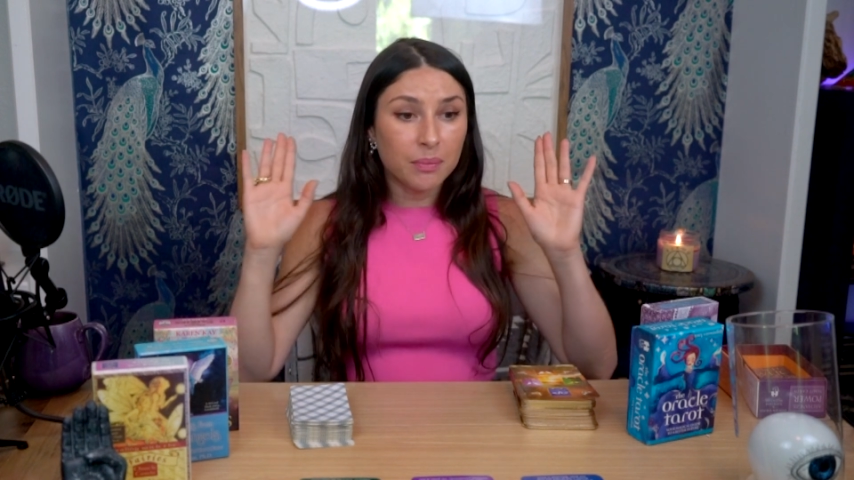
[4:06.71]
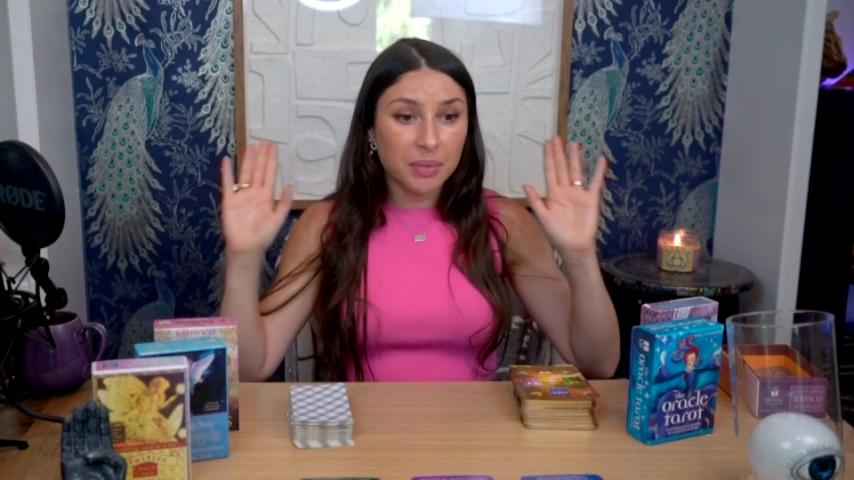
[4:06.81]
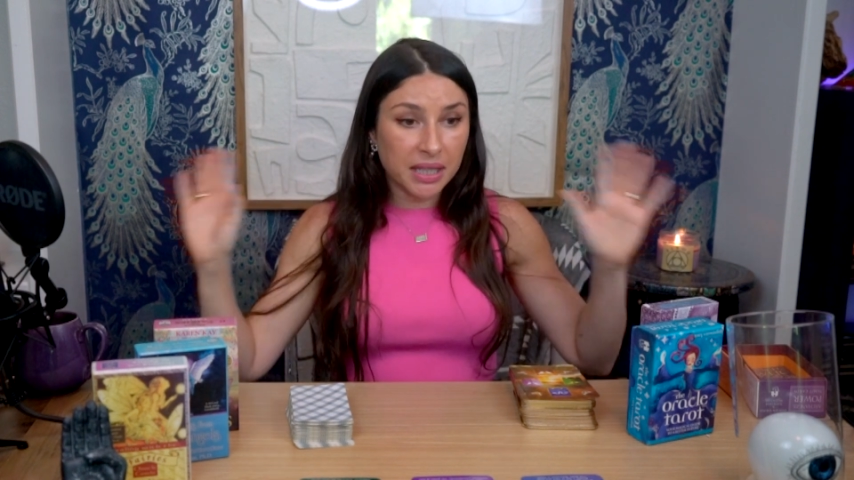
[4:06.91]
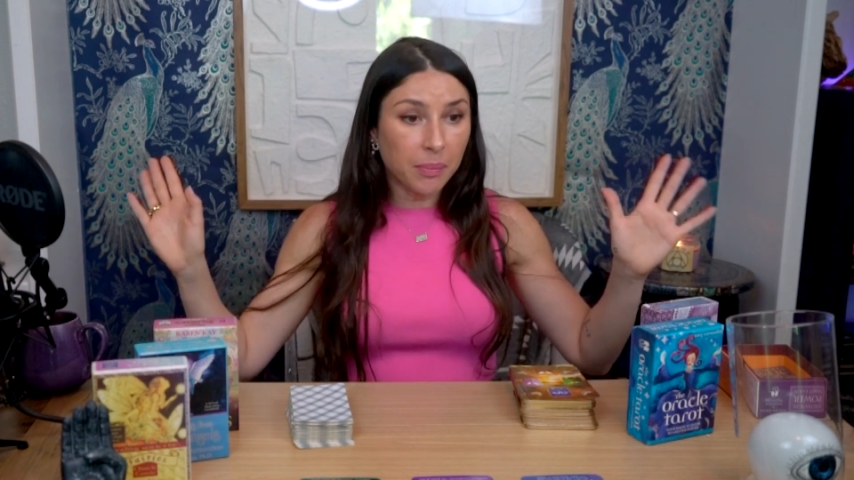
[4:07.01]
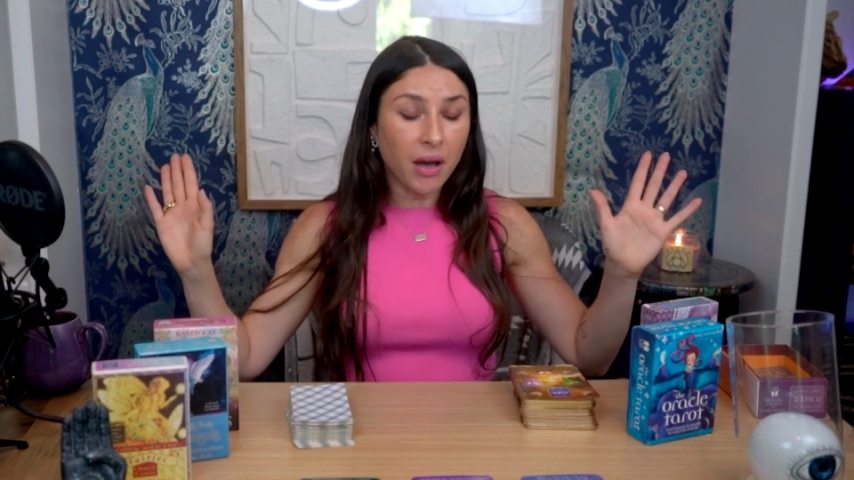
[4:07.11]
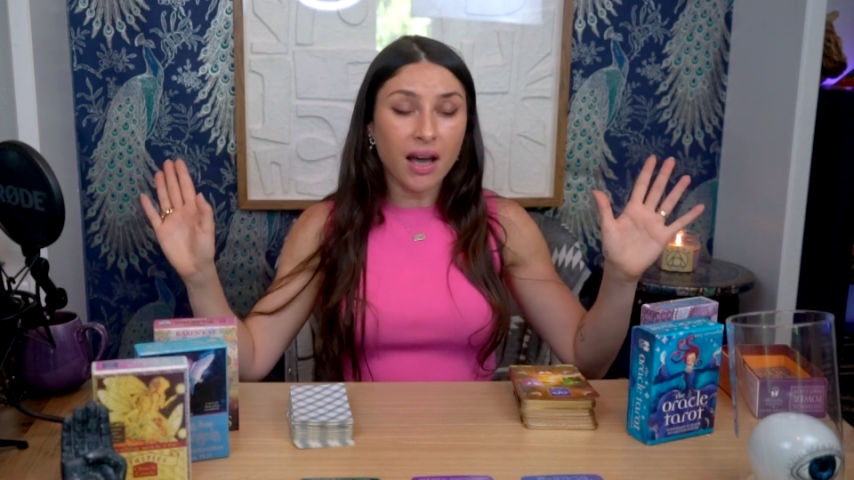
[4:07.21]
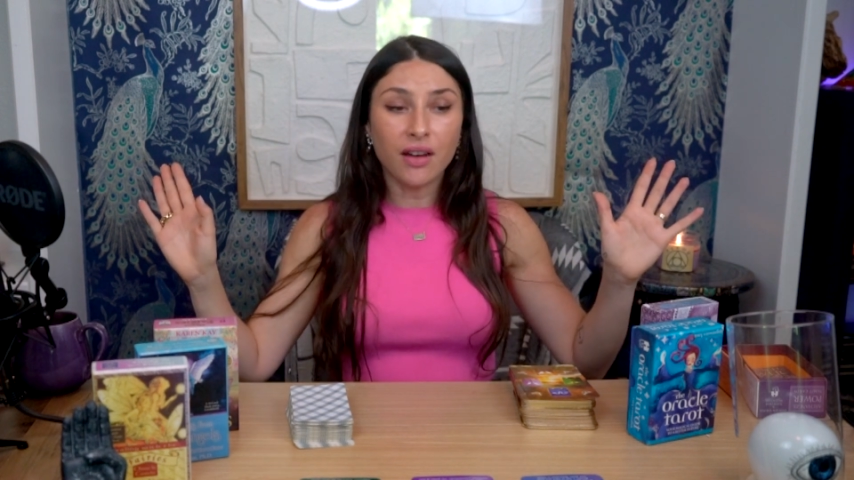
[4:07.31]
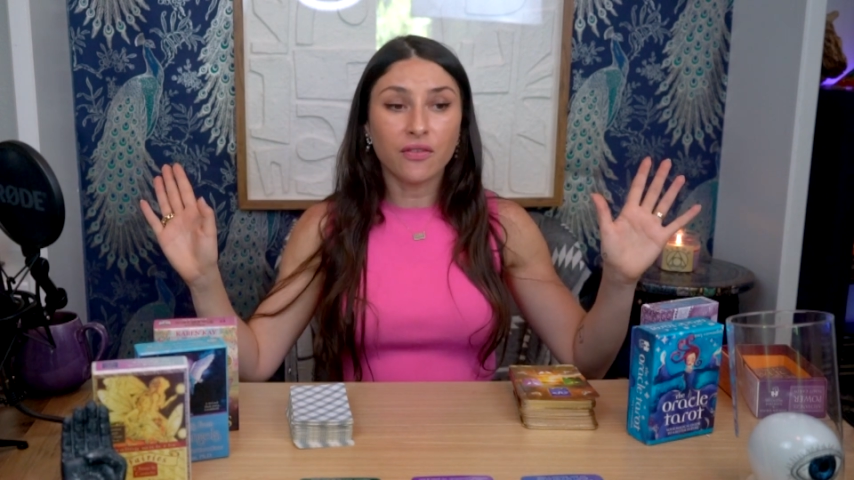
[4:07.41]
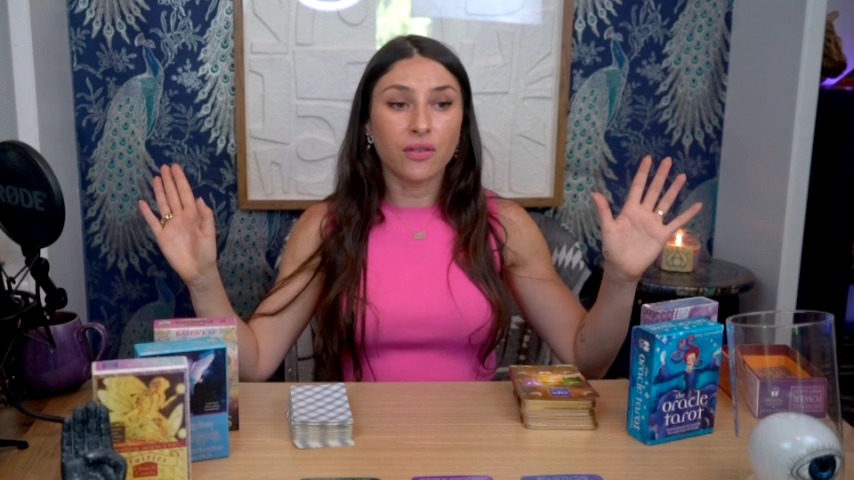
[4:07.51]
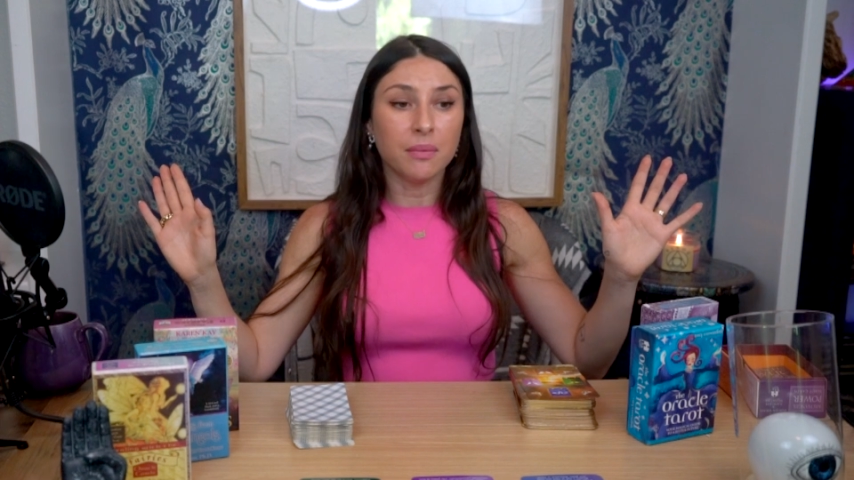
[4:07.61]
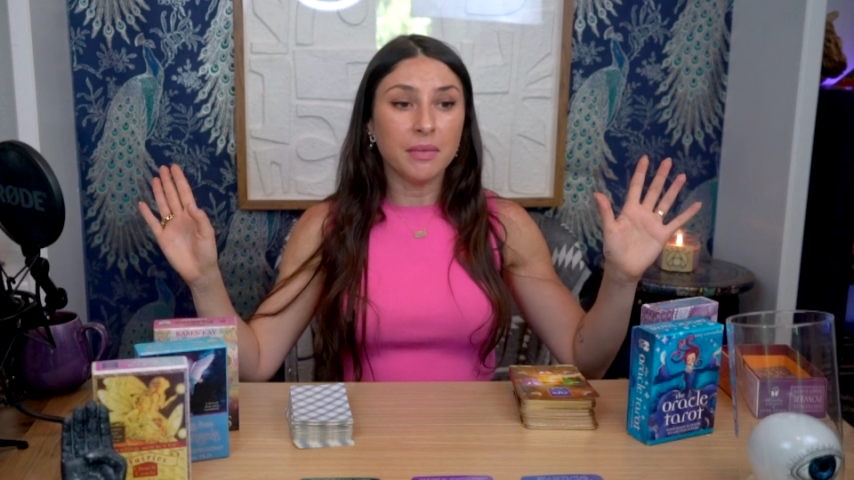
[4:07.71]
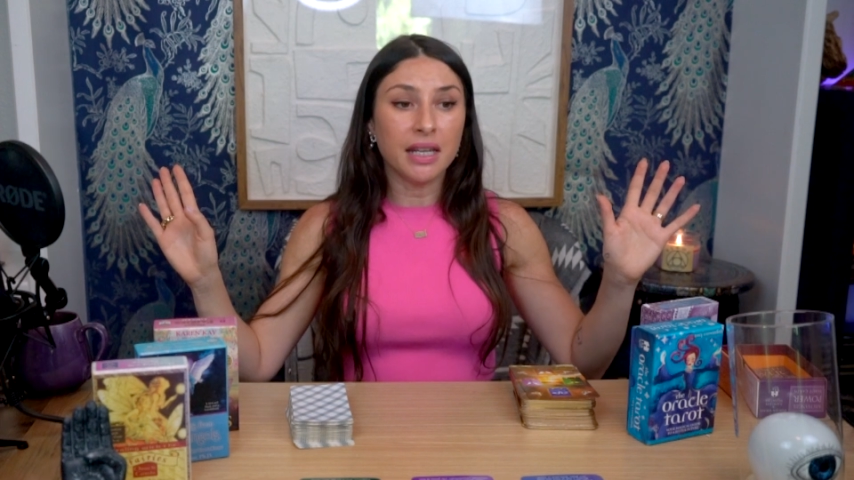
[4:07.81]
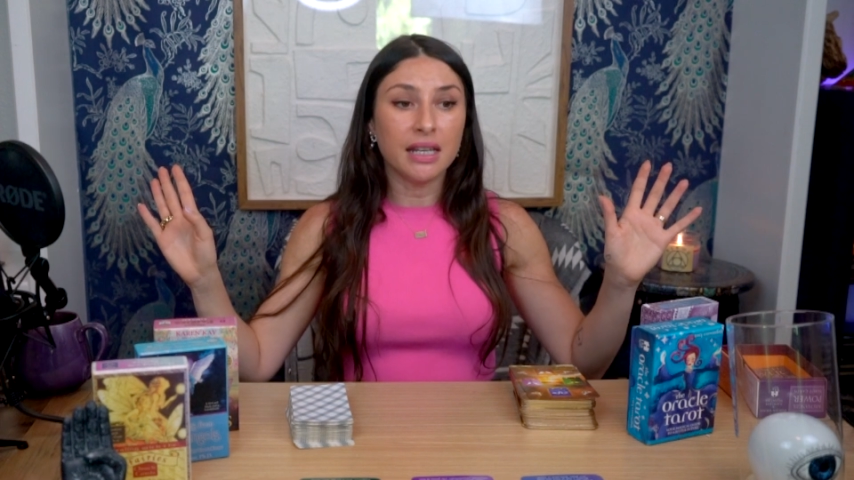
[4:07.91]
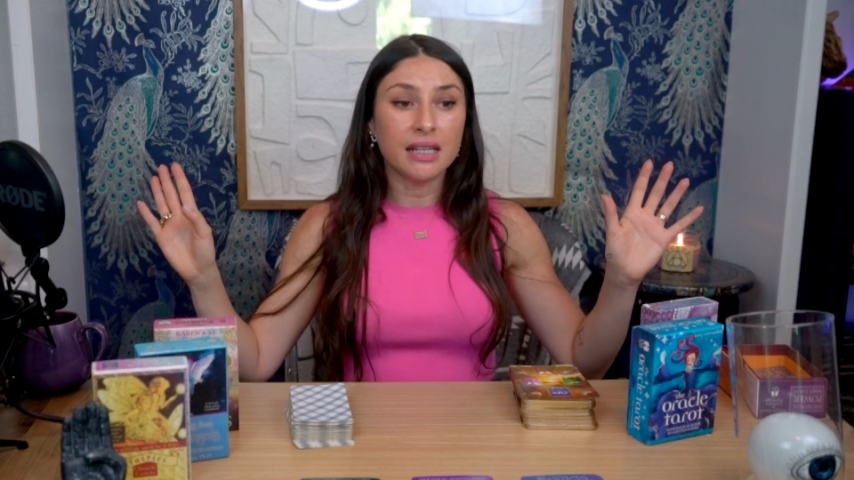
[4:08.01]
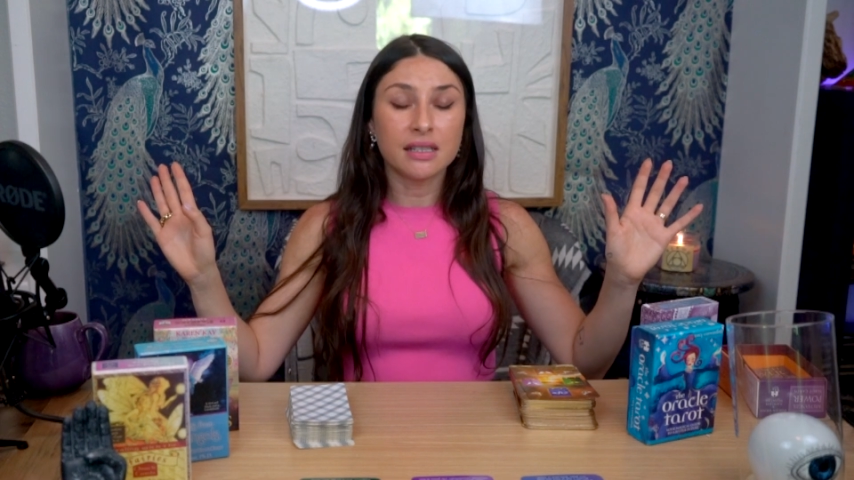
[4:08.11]
be apart for a
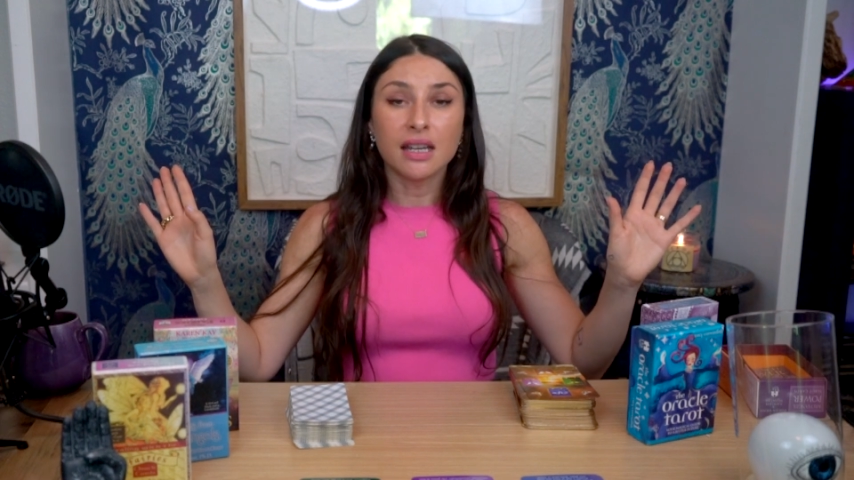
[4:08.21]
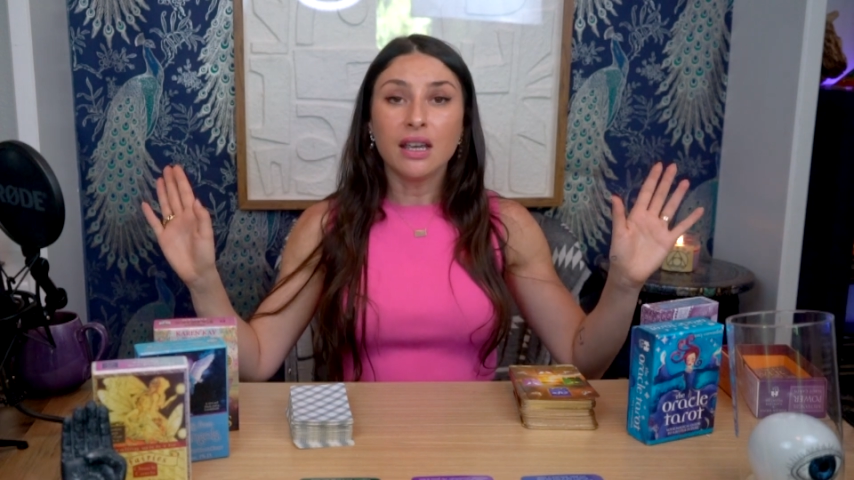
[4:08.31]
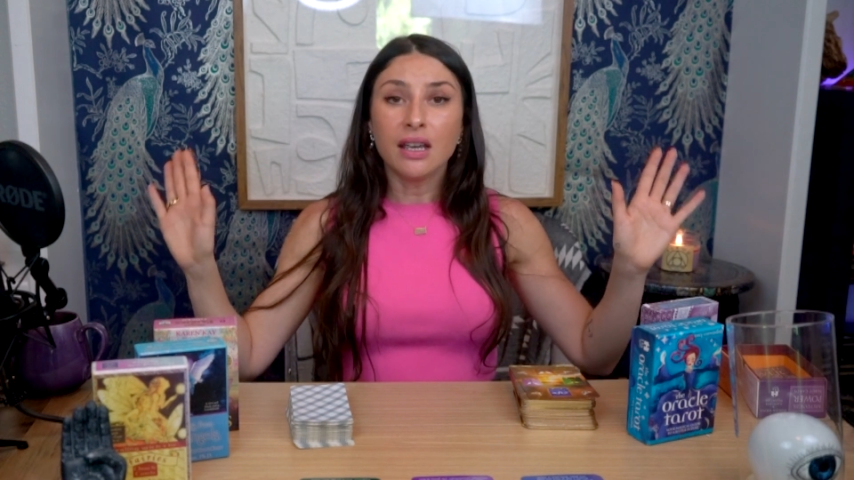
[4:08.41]
minute